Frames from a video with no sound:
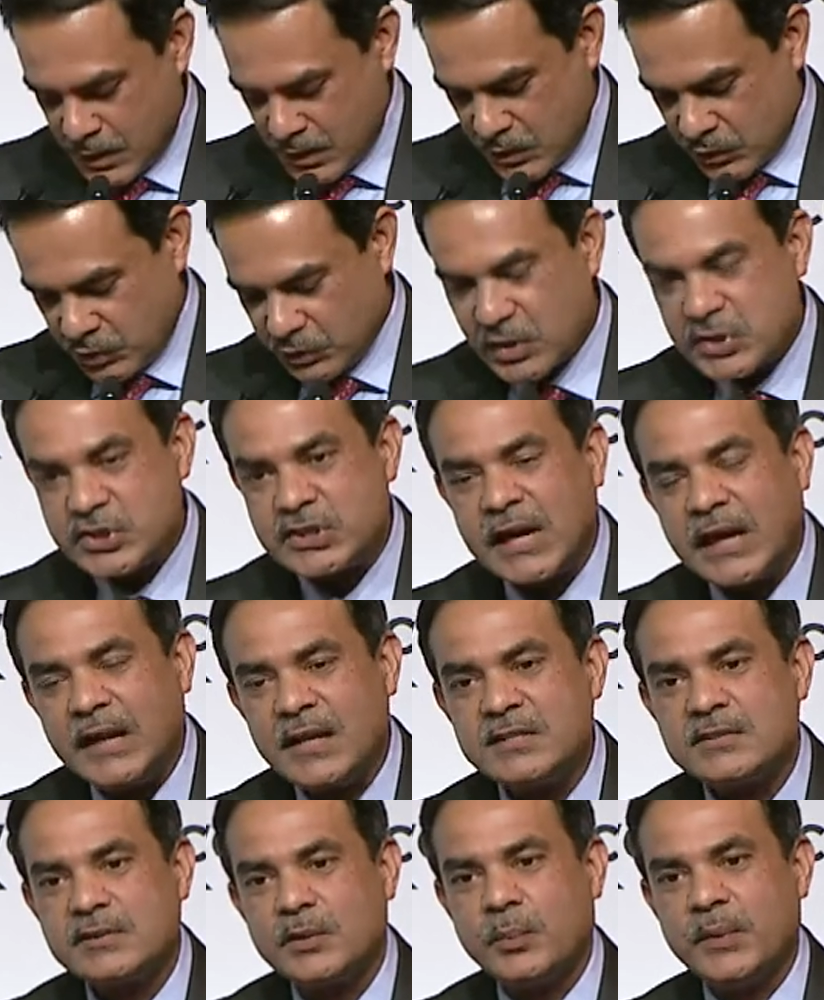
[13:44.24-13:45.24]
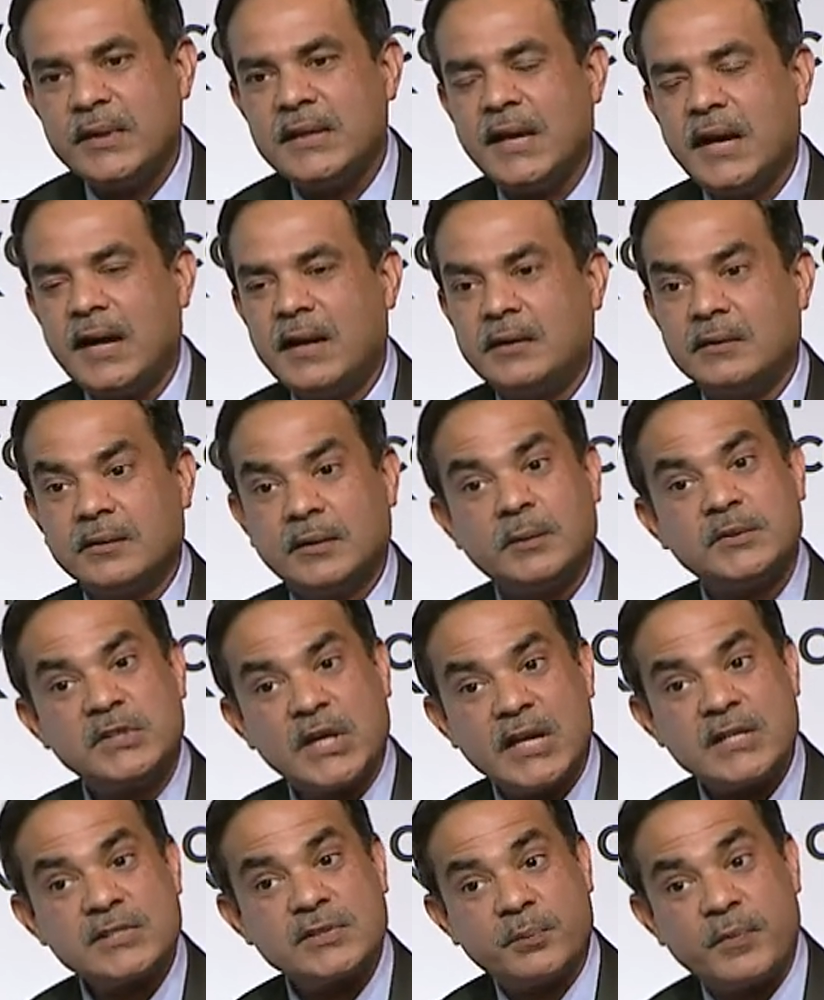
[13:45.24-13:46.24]
So the challenge that we had, the
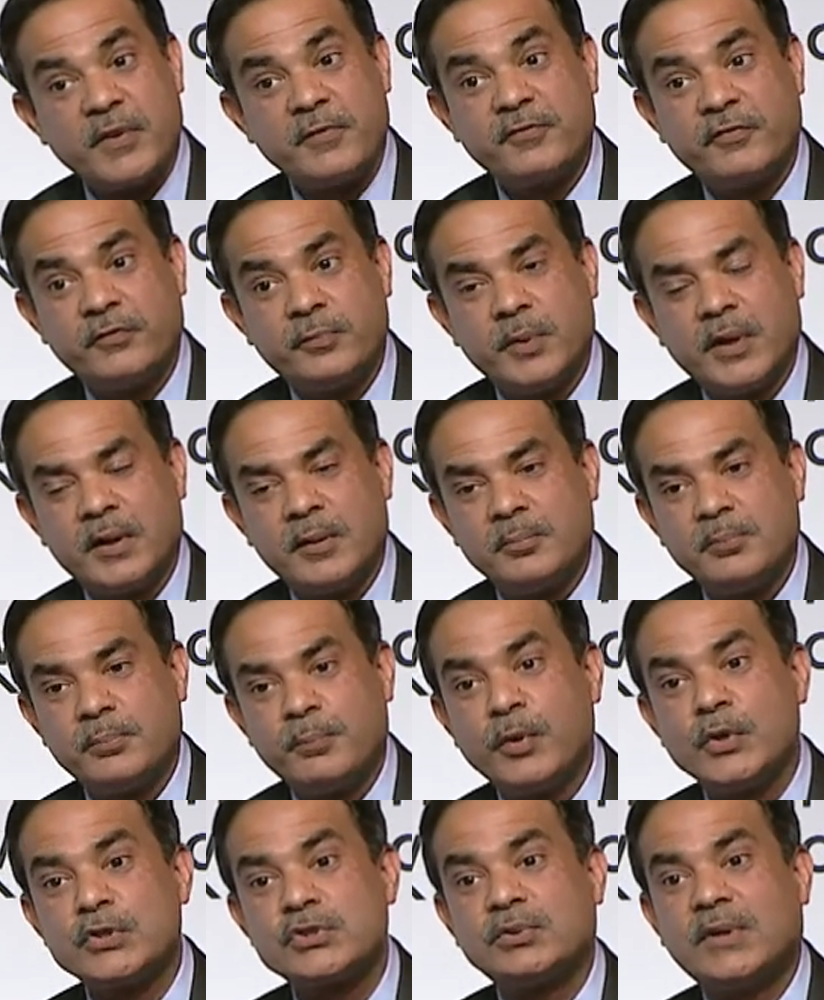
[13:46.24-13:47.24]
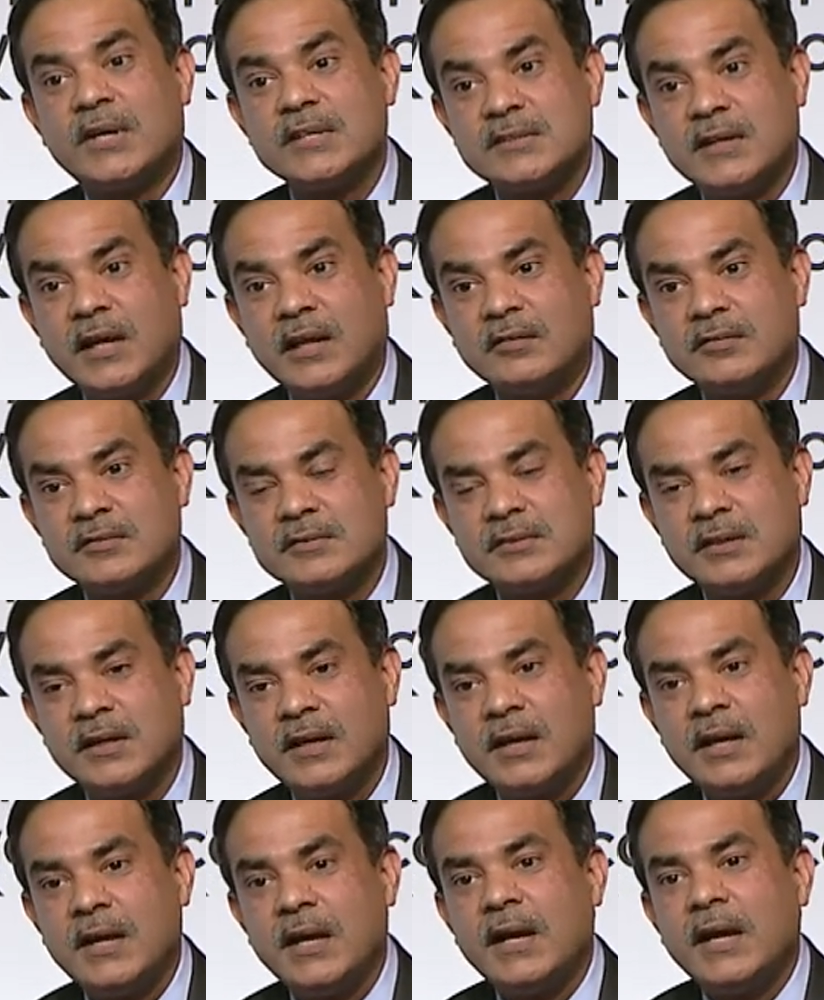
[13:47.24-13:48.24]
challenge that we posed to ourselves,
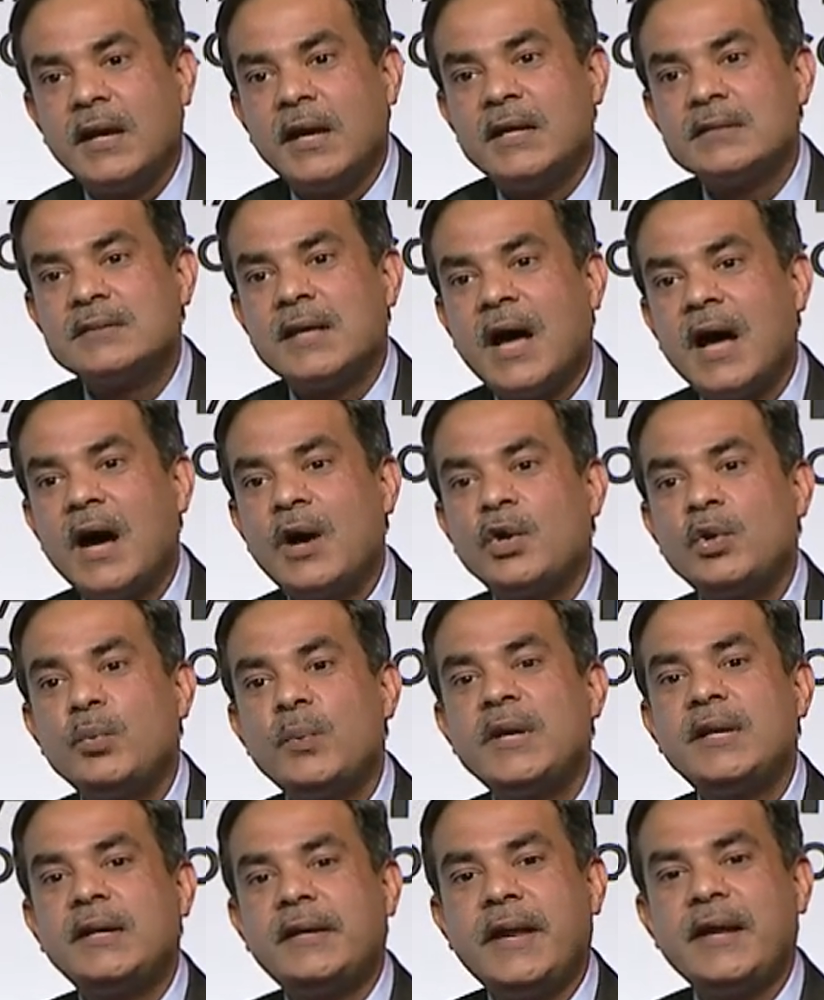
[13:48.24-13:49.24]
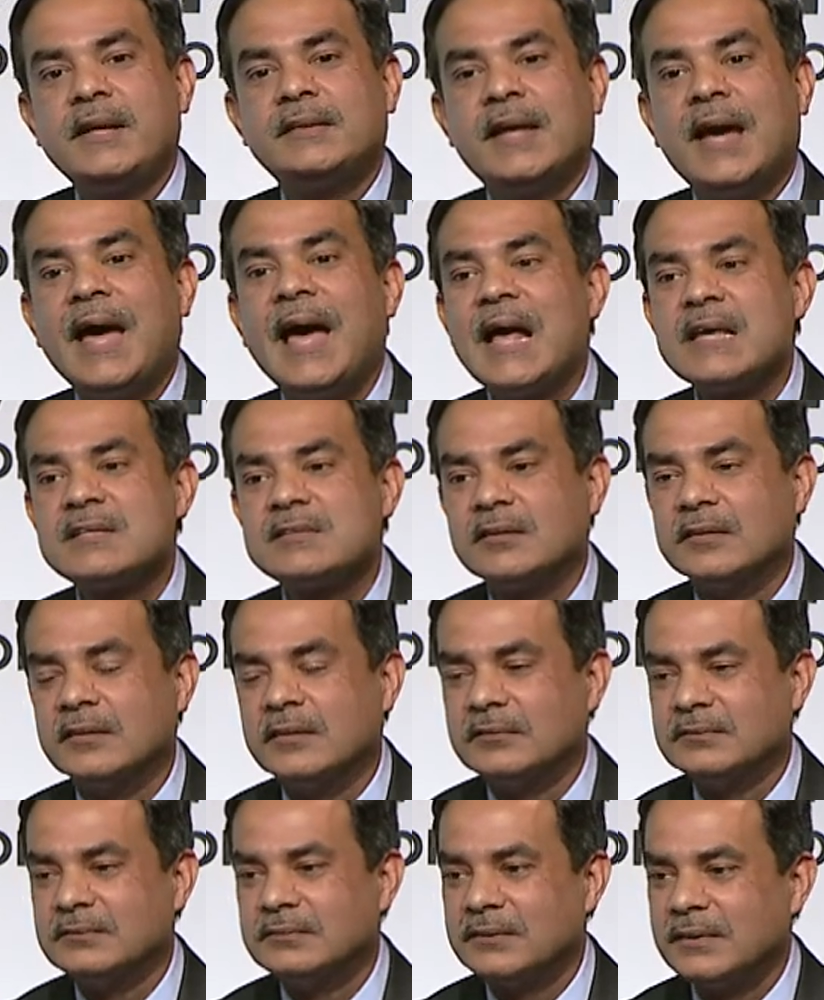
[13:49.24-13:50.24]
is how do we take the hassle
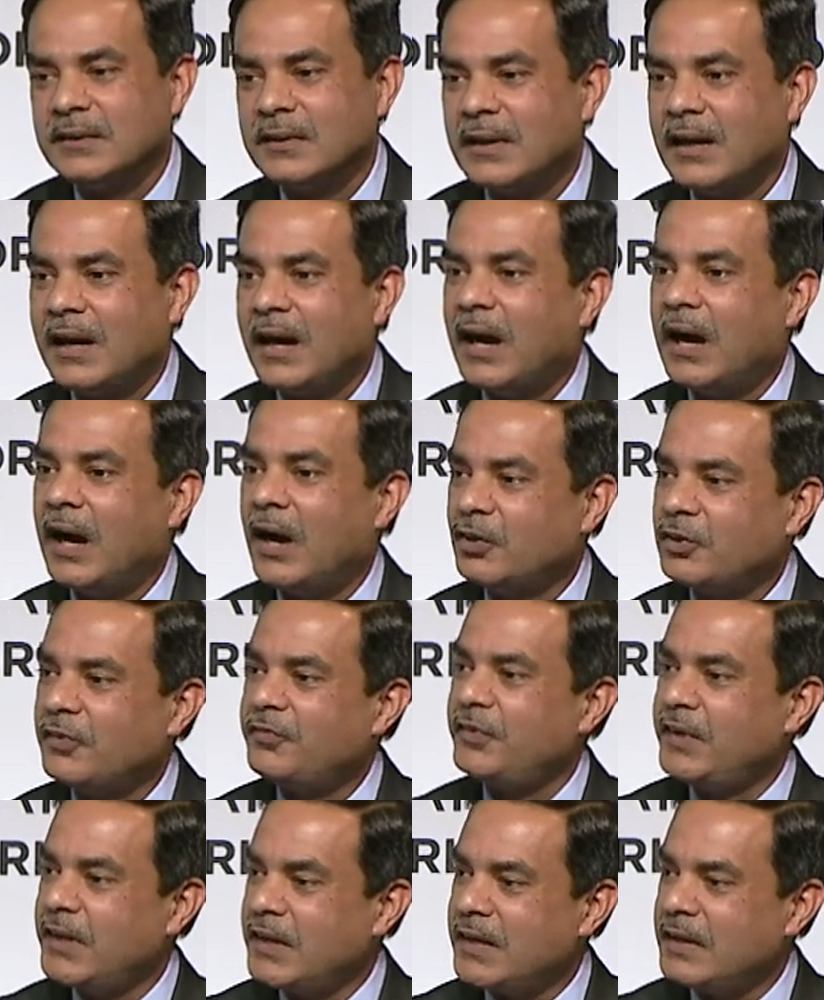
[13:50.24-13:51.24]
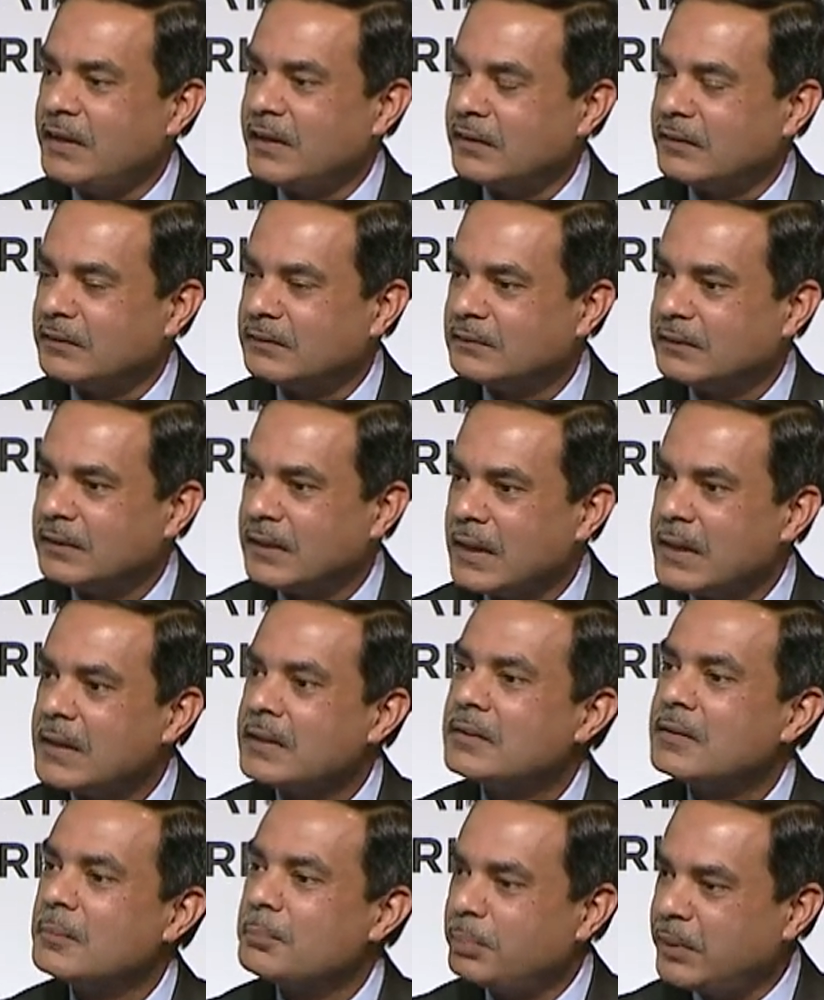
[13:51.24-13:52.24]
out of ticketing
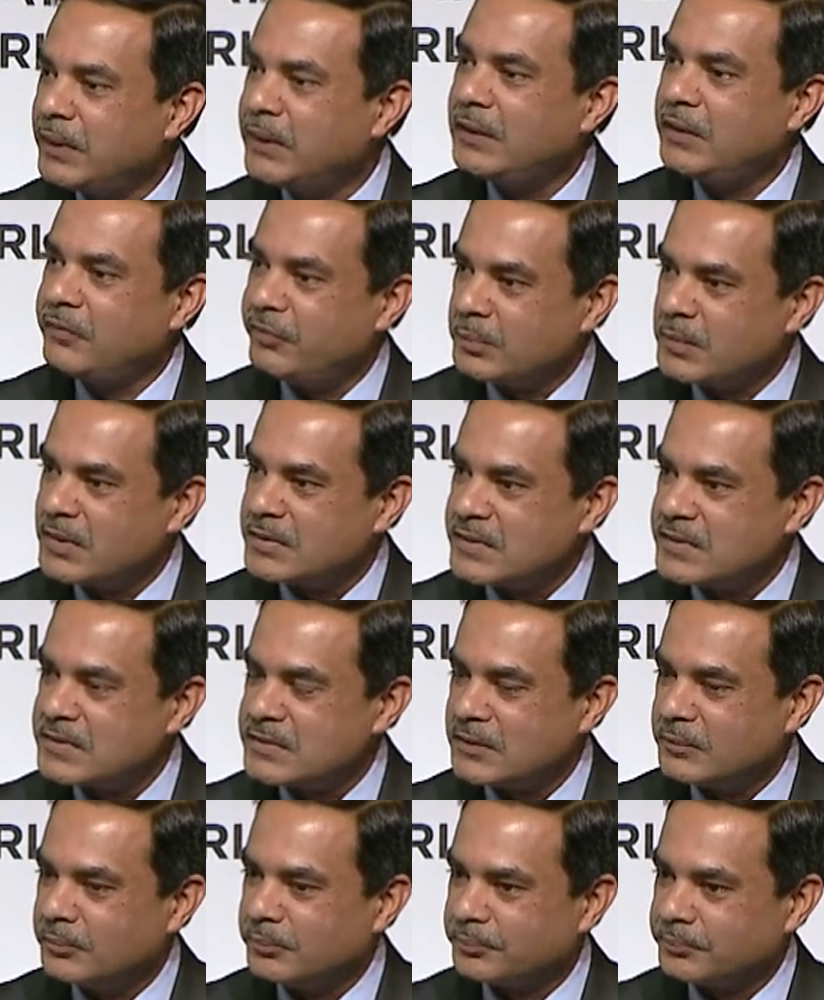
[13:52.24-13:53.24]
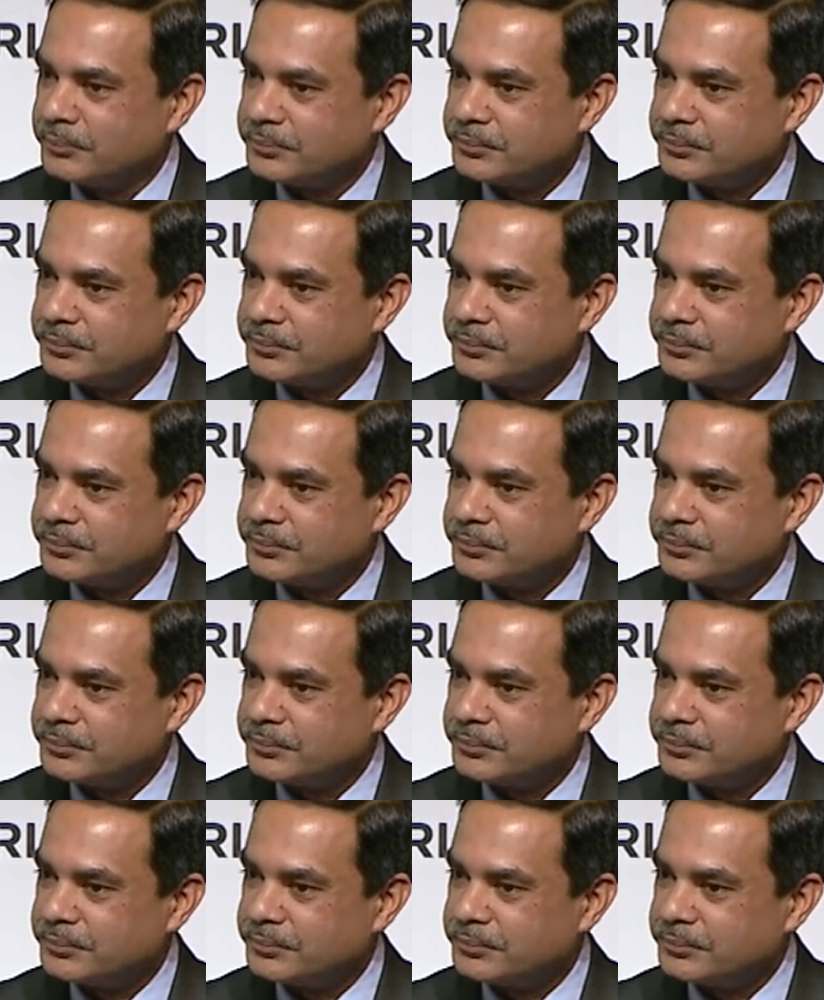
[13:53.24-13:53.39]
completely from the system?